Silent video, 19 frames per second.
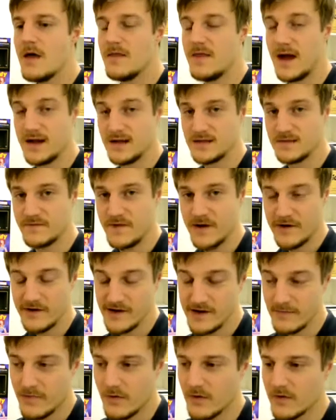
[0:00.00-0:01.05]
That is
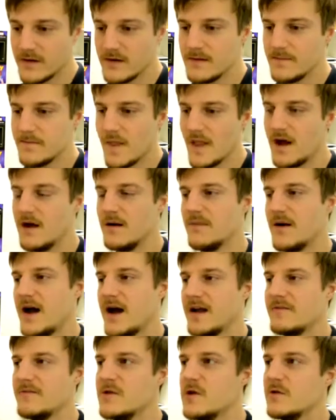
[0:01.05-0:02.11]
very important.
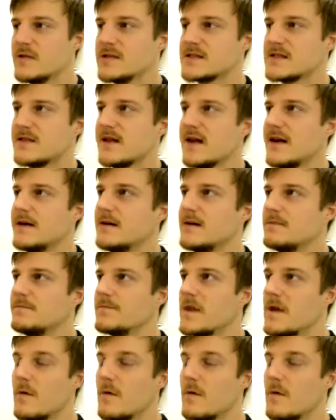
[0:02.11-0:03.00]
I have noticed that